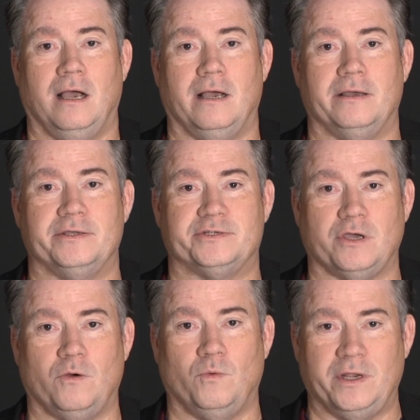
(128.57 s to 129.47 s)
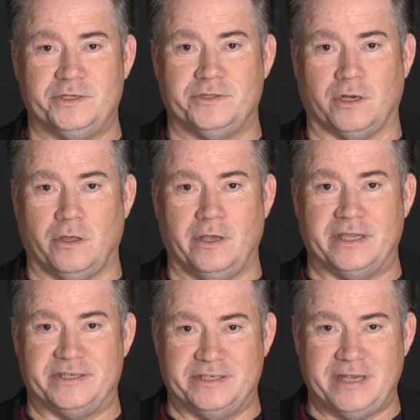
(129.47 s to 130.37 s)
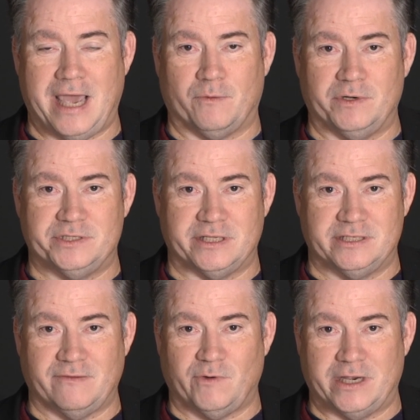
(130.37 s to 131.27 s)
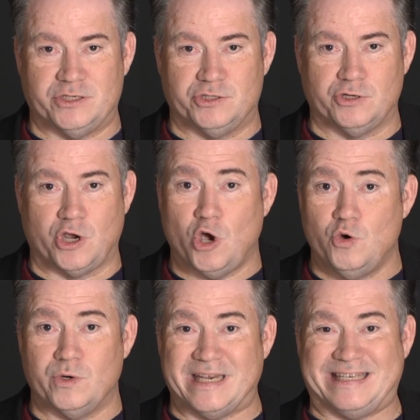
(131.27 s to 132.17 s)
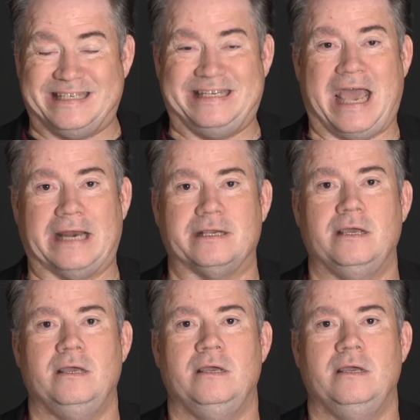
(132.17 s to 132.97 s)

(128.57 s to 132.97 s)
Uh, so once the law is set, once the civil rights code is set,